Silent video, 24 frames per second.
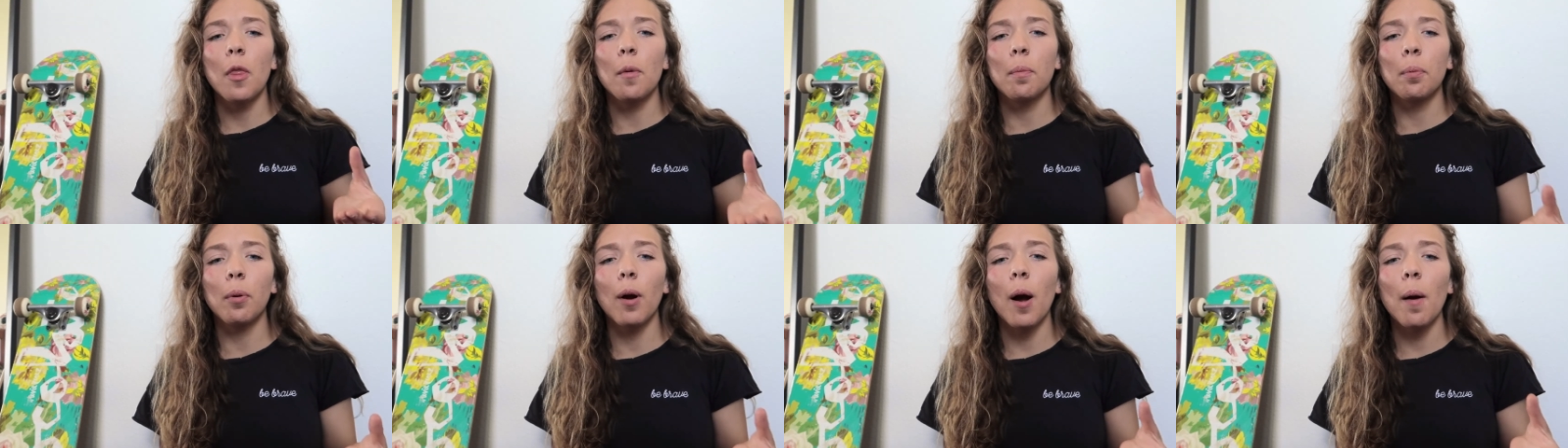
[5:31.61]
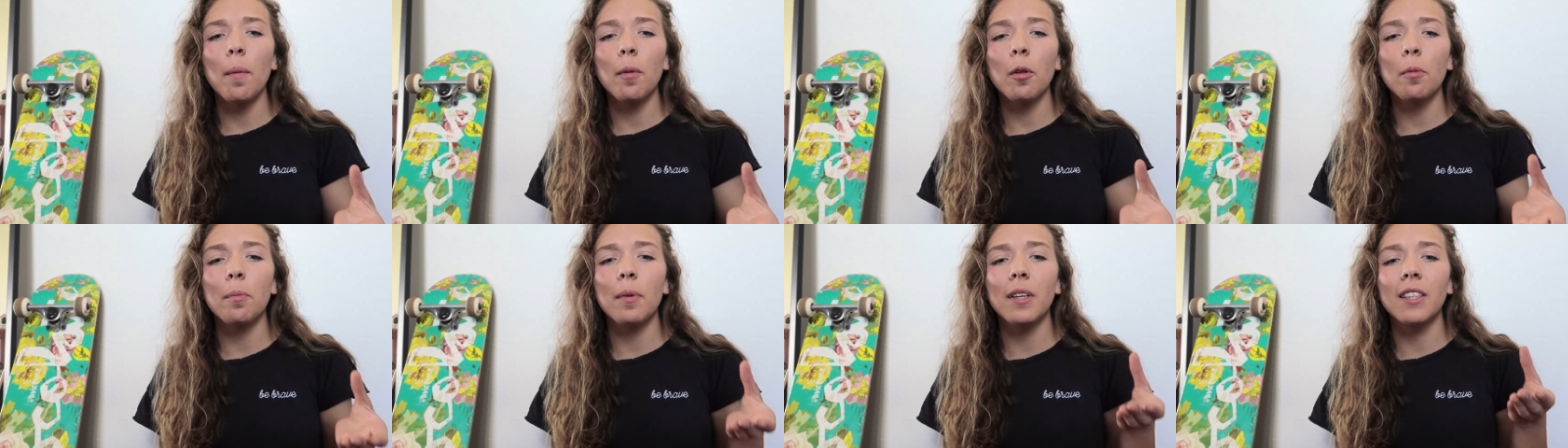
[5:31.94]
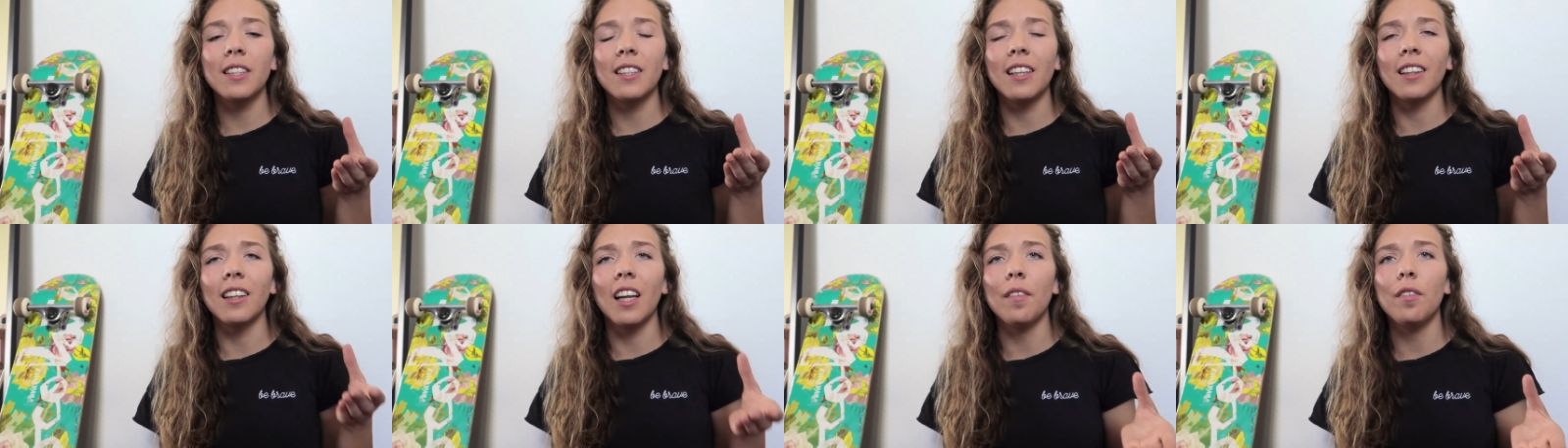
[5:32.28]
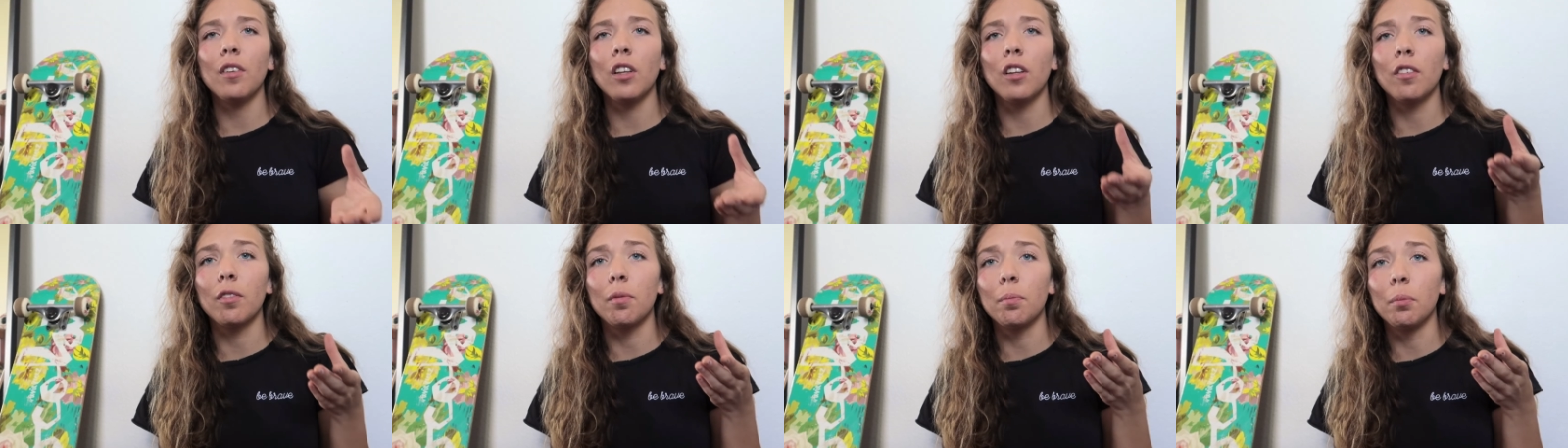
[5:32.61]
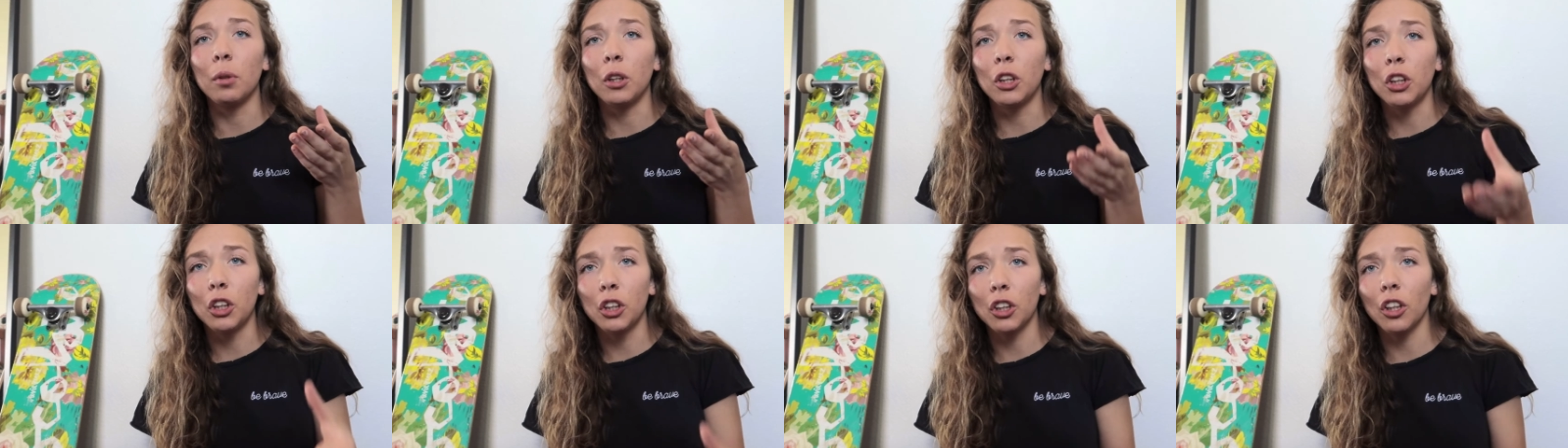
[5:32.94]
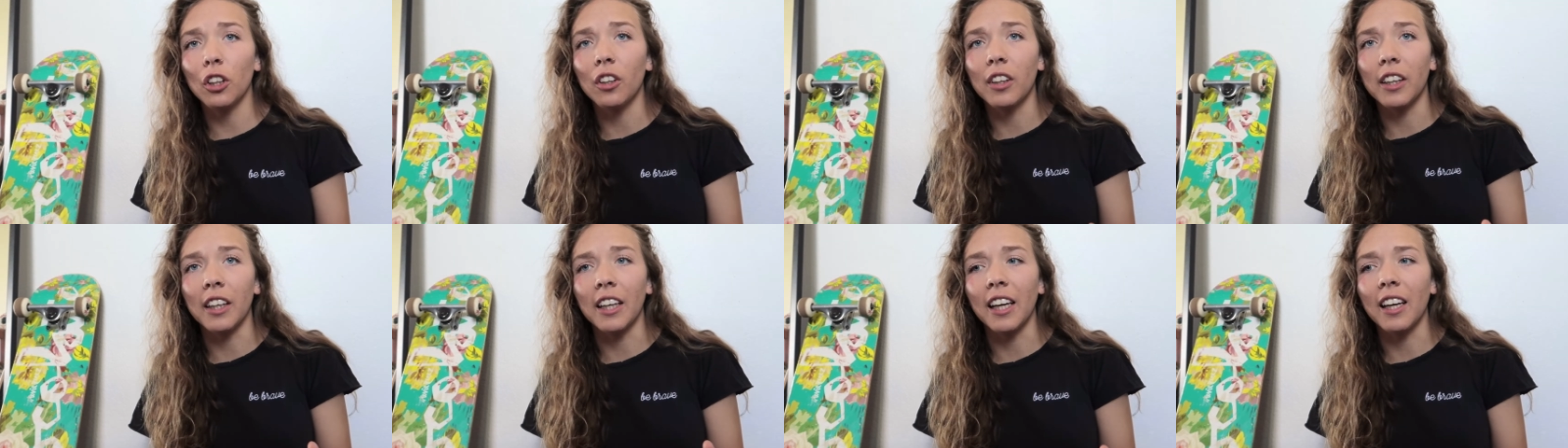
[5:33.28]
The problem is the level of
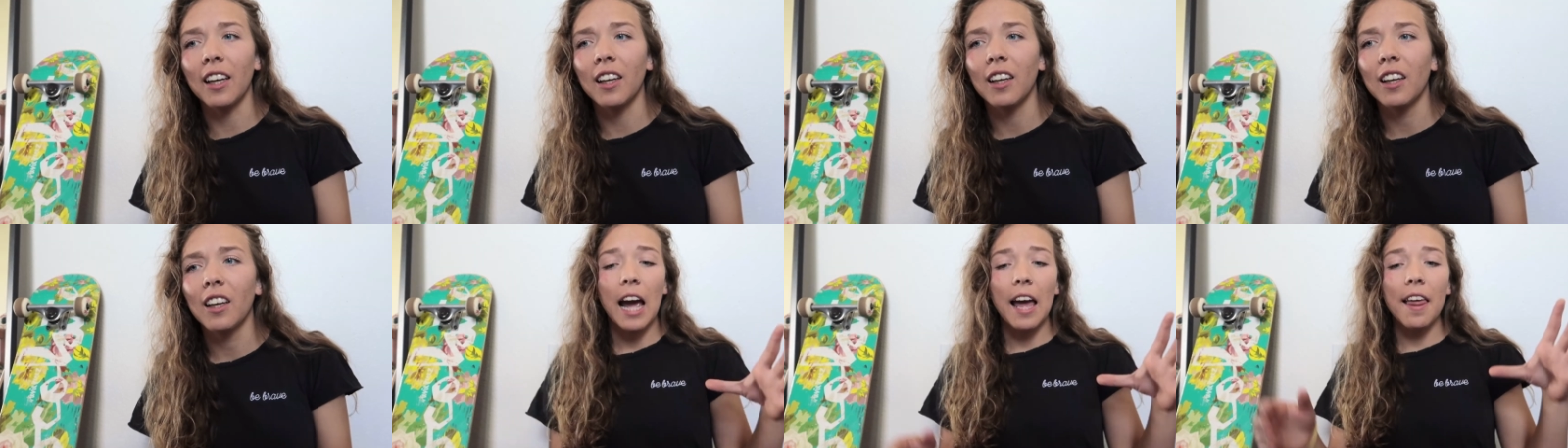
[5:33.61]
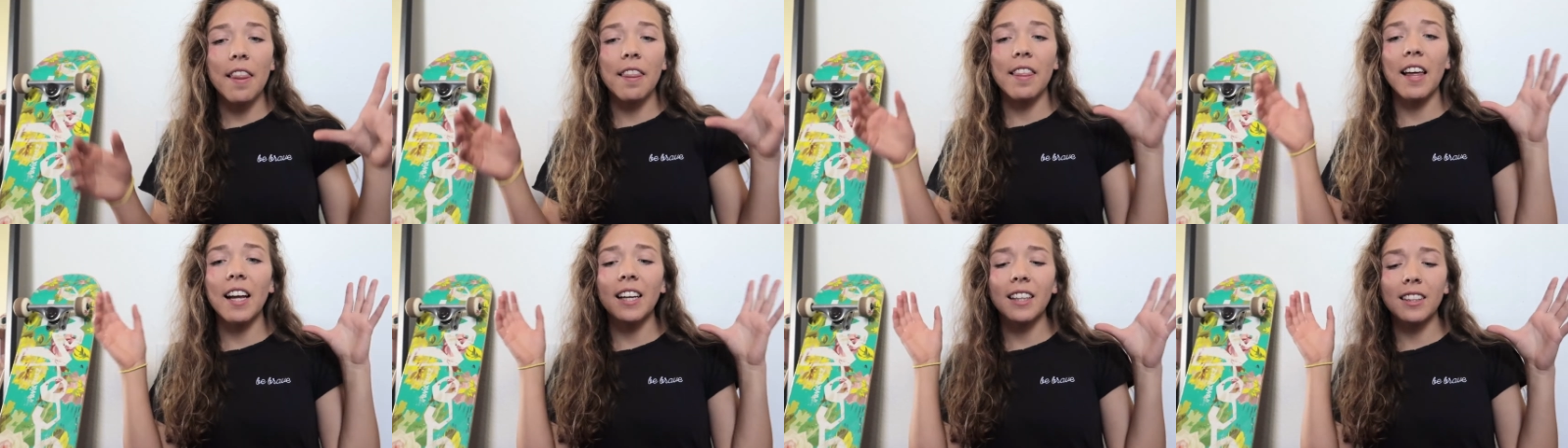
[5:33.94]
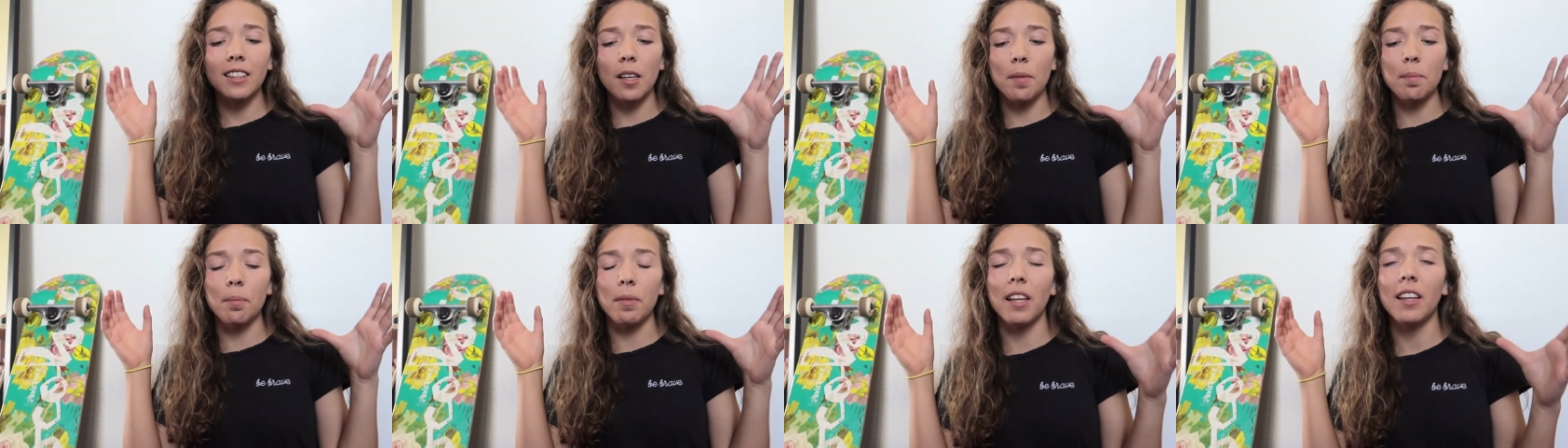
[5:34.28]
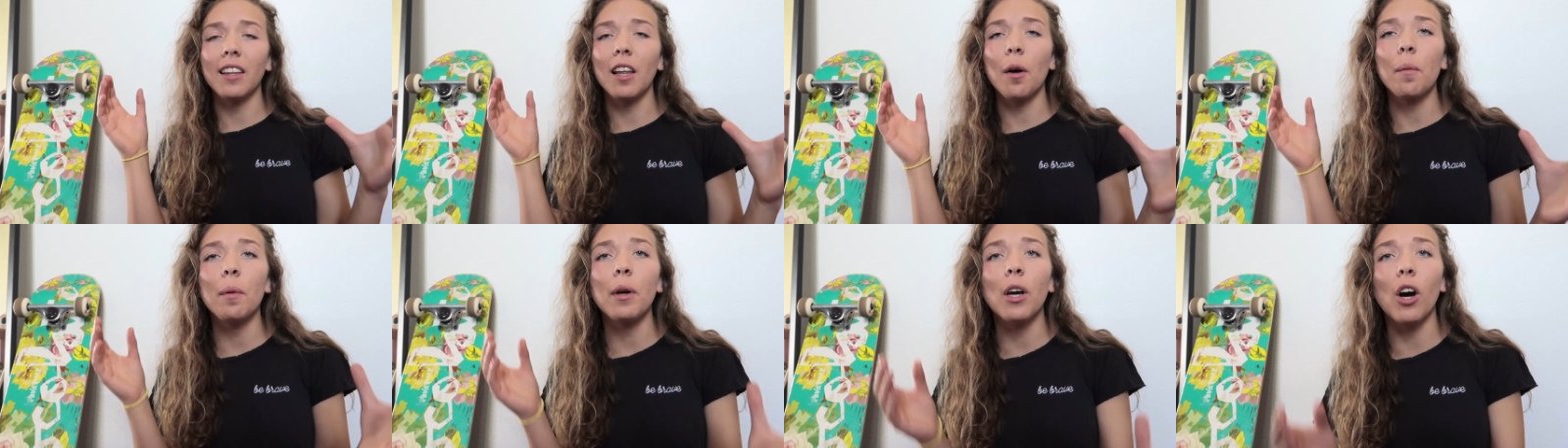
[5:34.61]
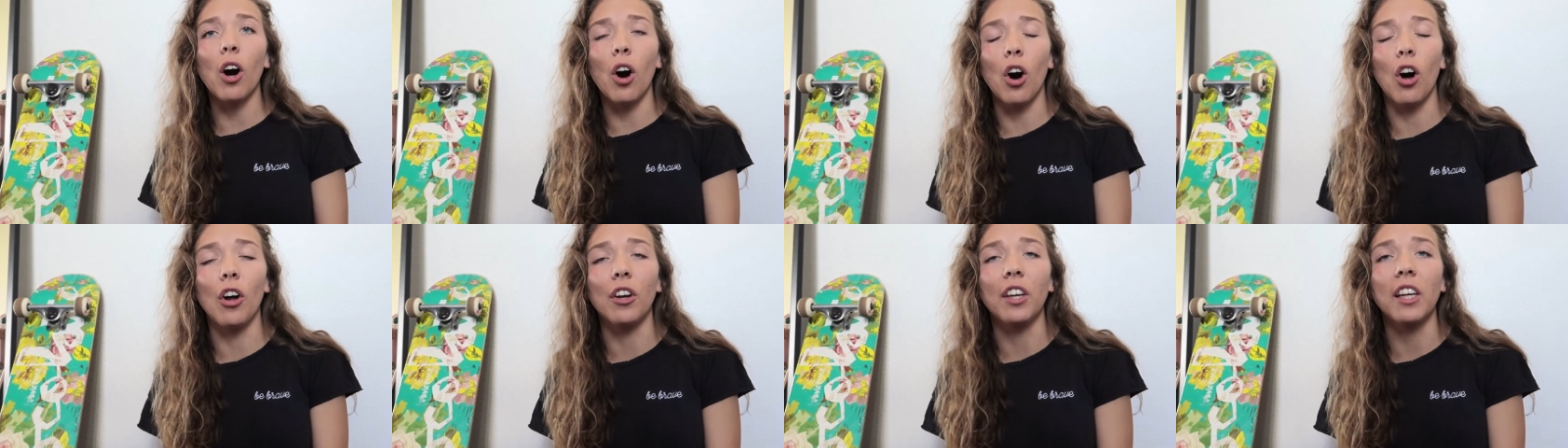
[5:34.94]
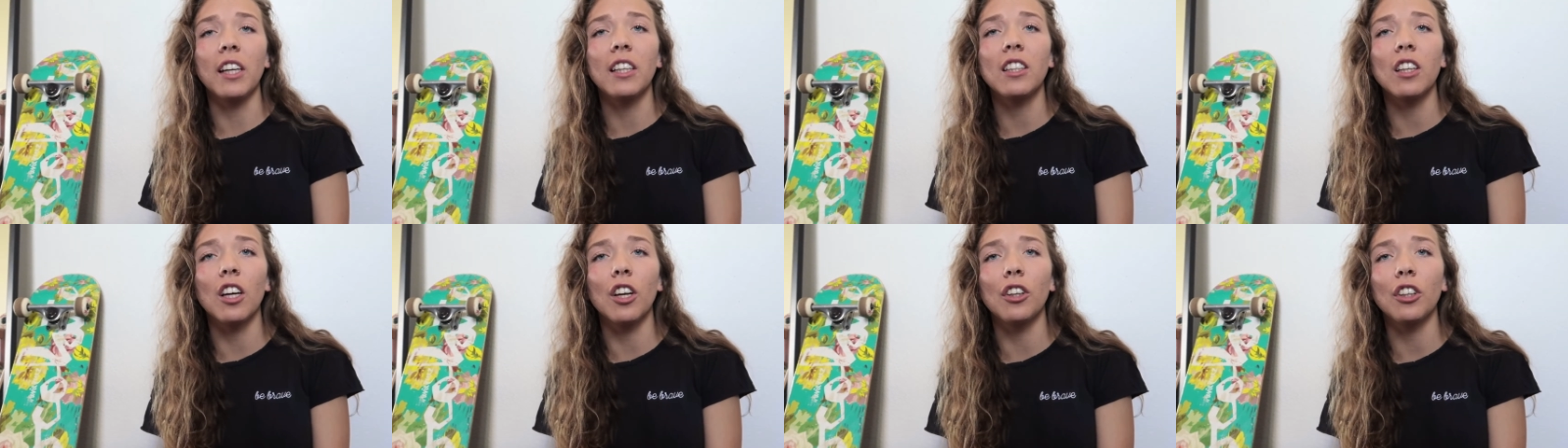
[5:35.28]
maturity, and that's something that we all
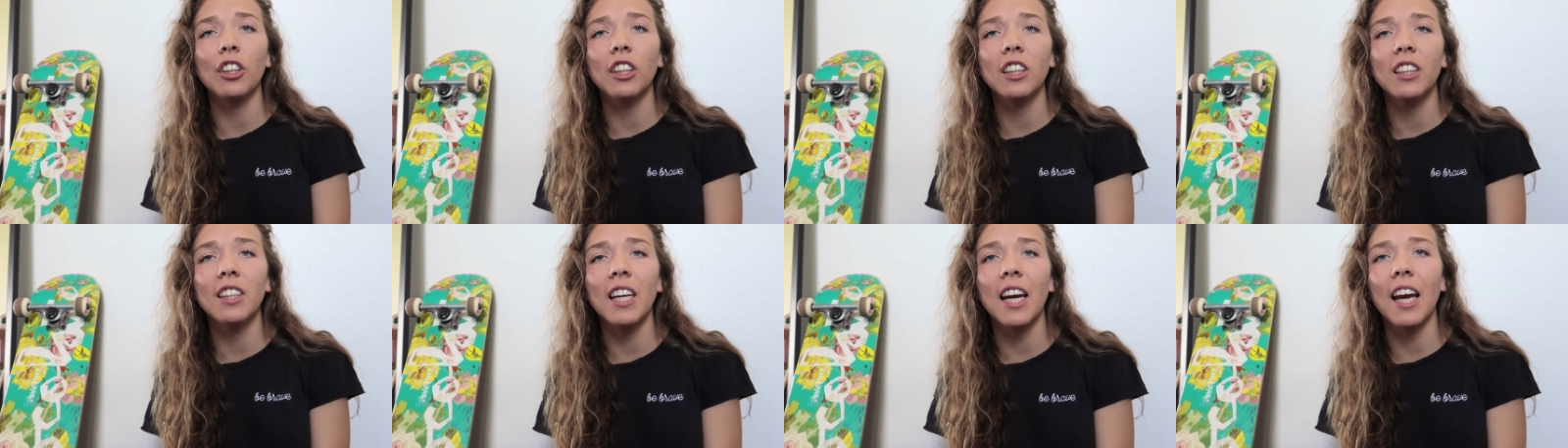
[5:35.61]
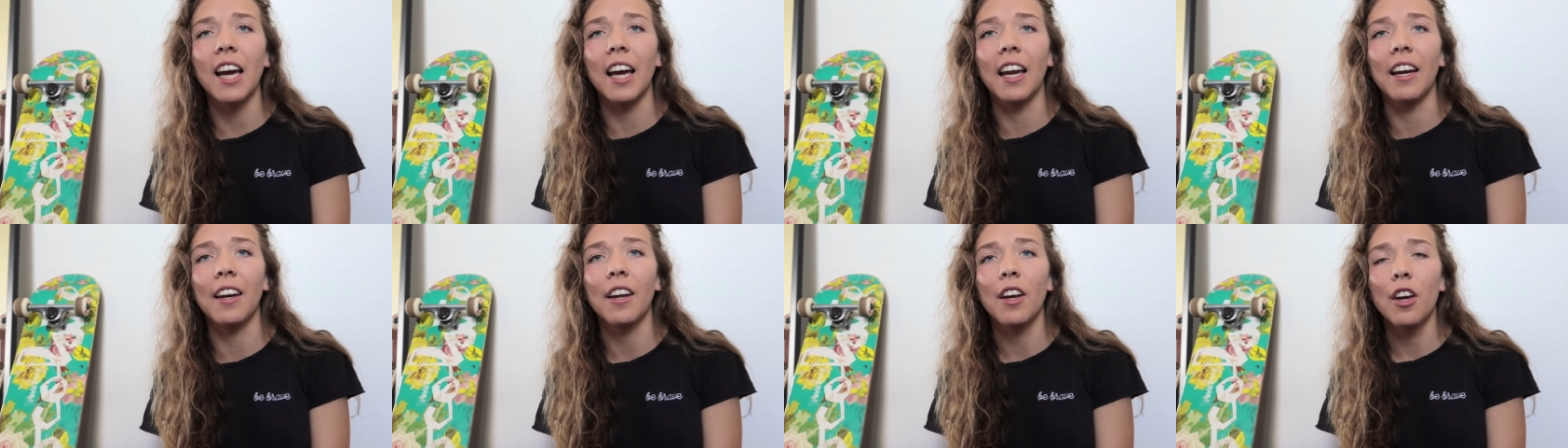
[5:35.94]
need to understand.